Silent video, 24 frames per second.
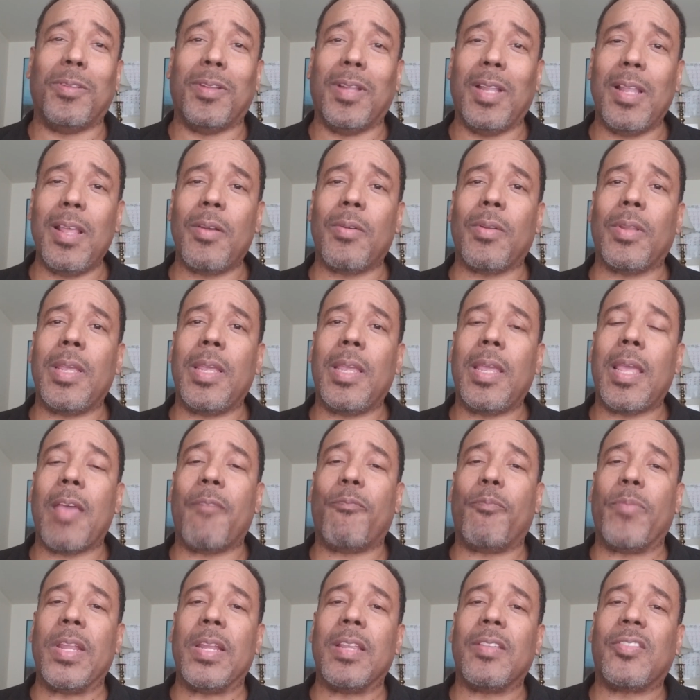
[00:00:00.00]
literally
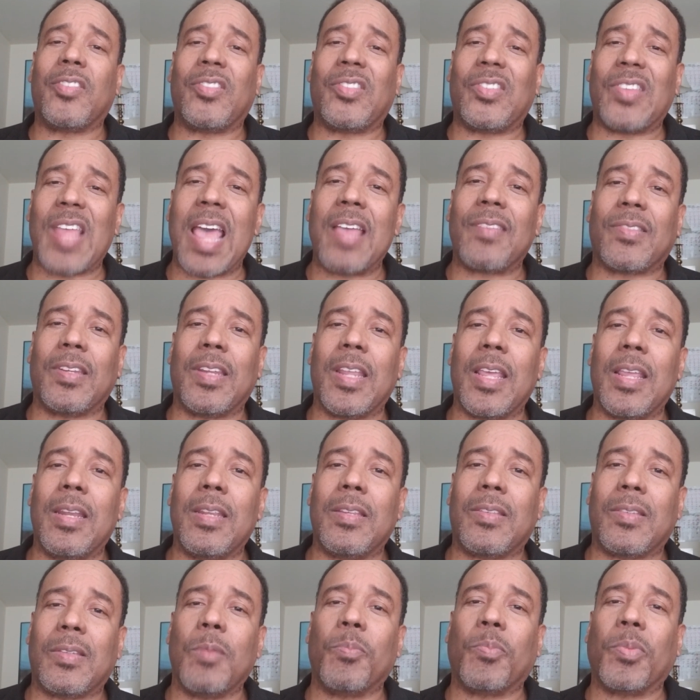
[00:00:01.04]
have been
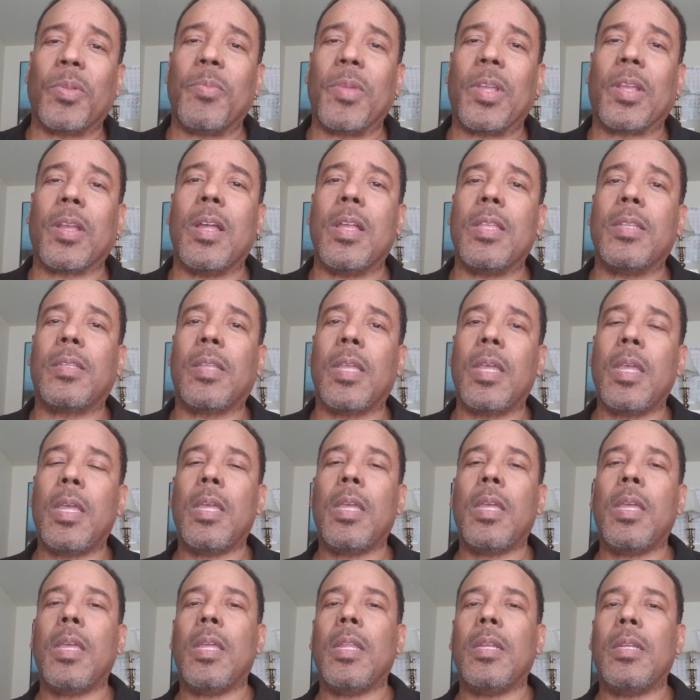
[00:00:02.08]
assassinated simply because
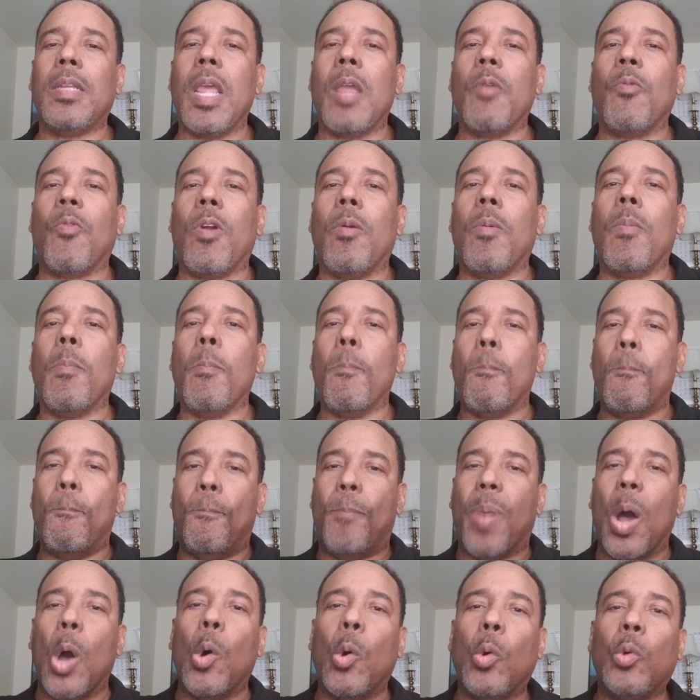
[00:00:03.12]
they were
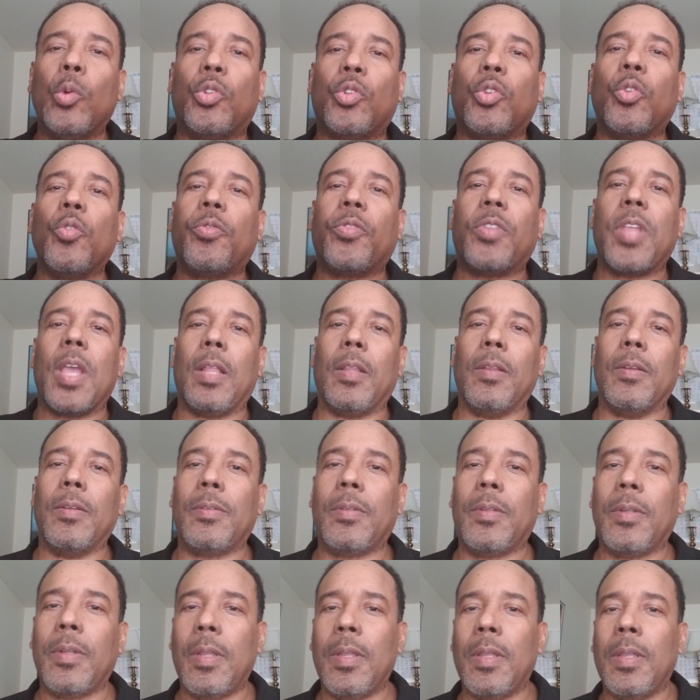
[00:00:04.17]
bold truth
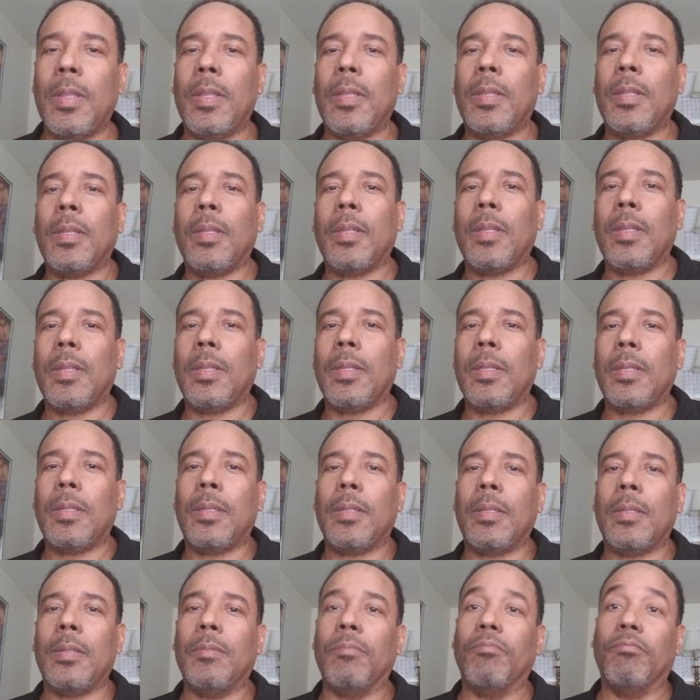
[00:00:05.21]
tellers?
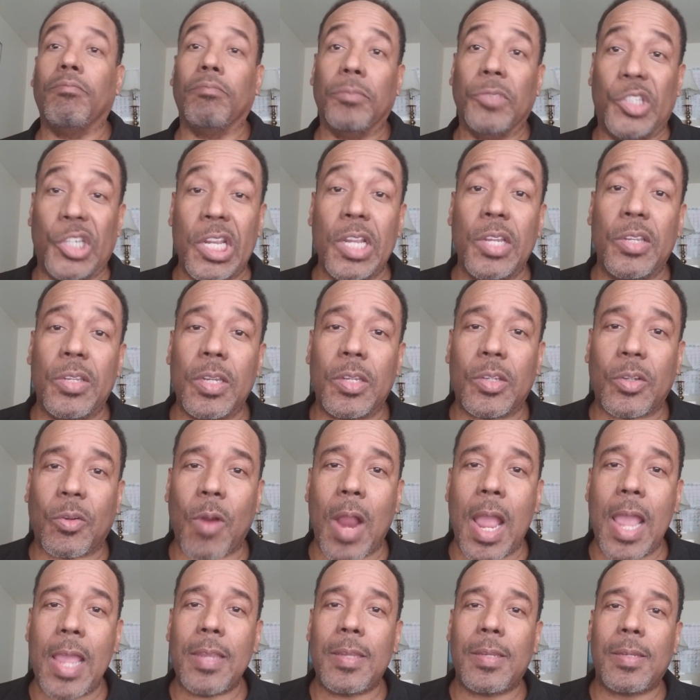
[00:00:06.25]
Jesus
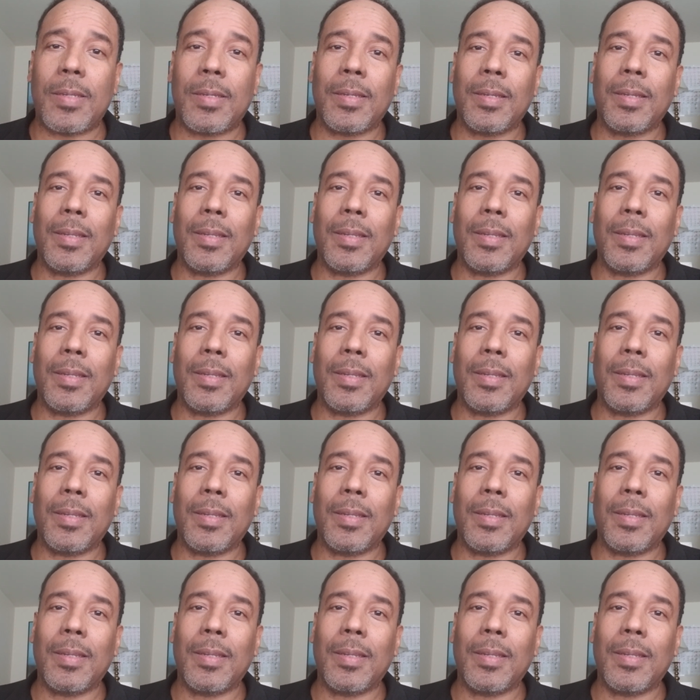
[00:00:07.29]
Christ.